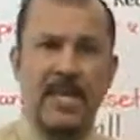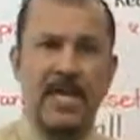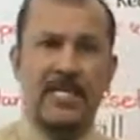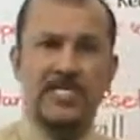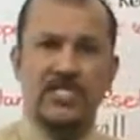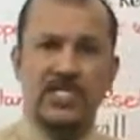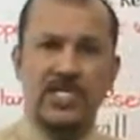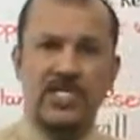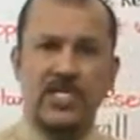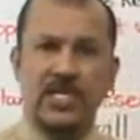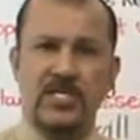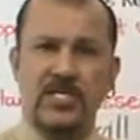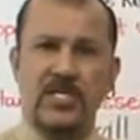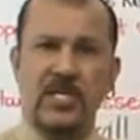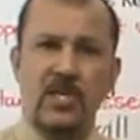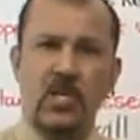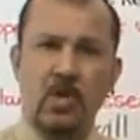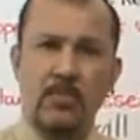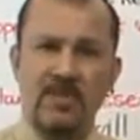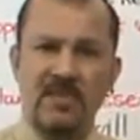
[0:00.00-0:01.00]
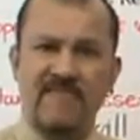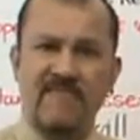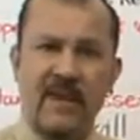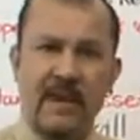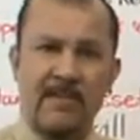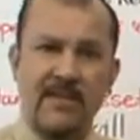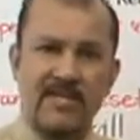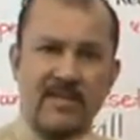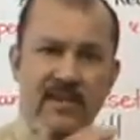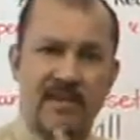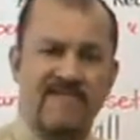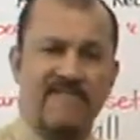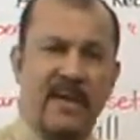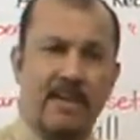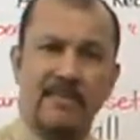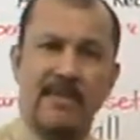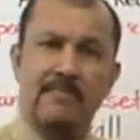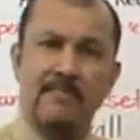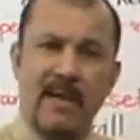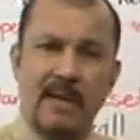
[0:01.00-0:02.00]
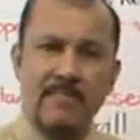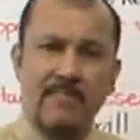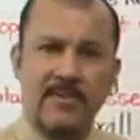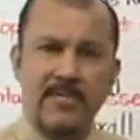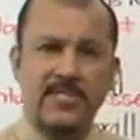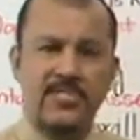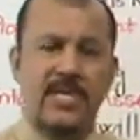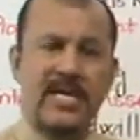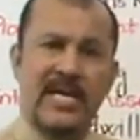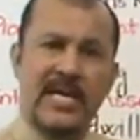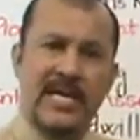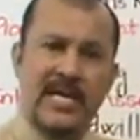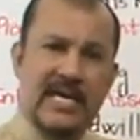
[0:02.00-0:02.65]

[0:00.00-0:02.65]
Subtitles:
And just as in the human family there are family members,